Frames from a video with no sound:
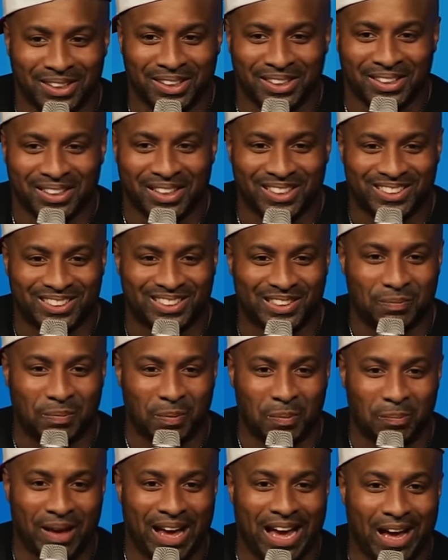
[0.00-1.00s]
that's simple
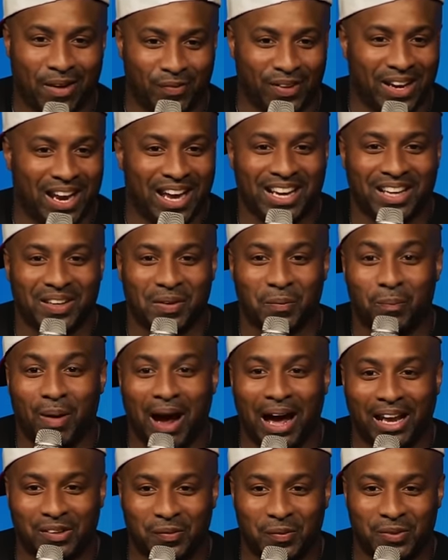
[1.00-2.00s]
math. And I ain't got no
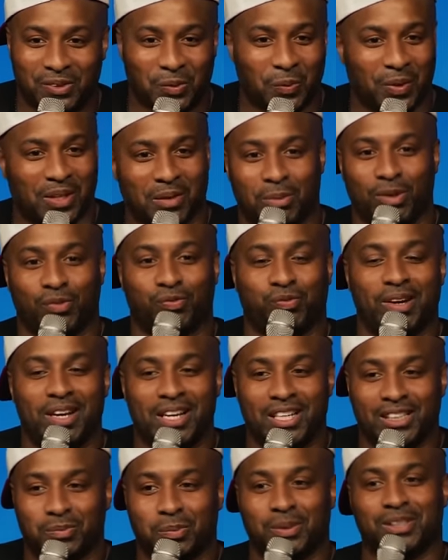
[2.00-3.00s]
problem with you. We can be
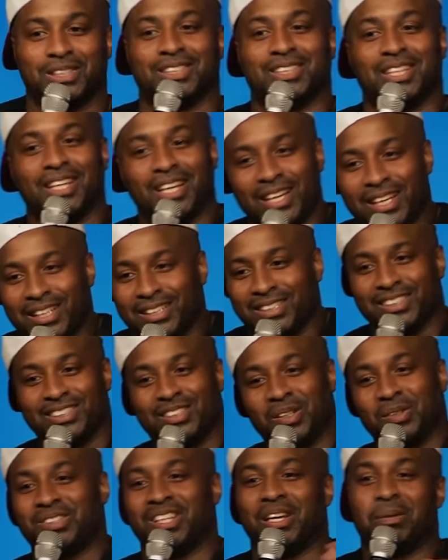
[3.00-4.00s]
friends, but just just
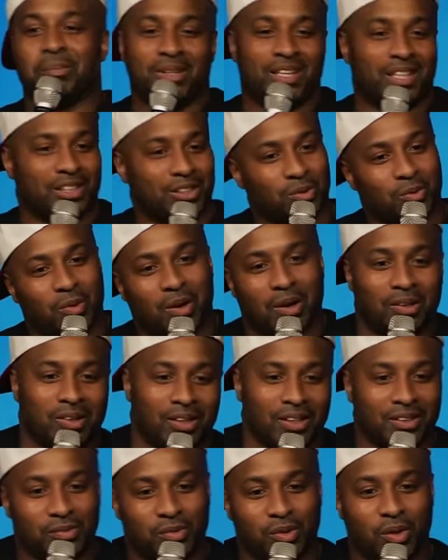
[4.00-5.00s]
don't tell me that you all
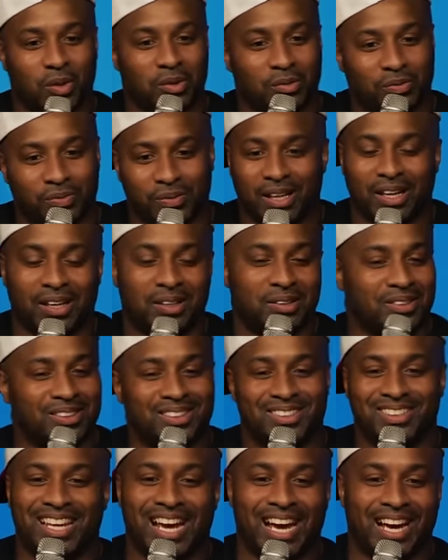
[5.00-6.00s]
on the. I don't.
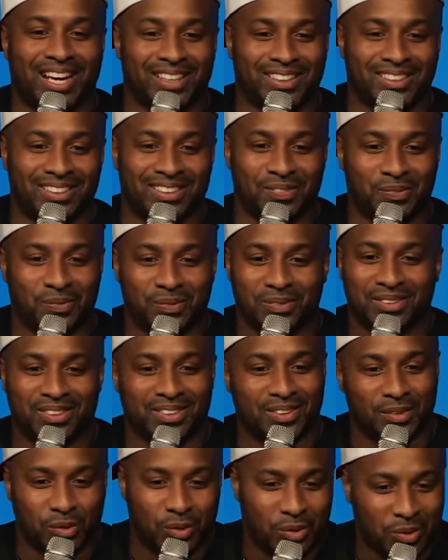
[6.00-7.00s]
Nah, if
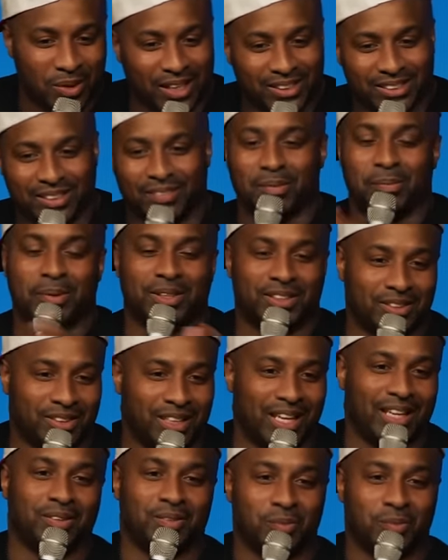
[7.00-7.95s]
you do gay stuff that makes you gay, we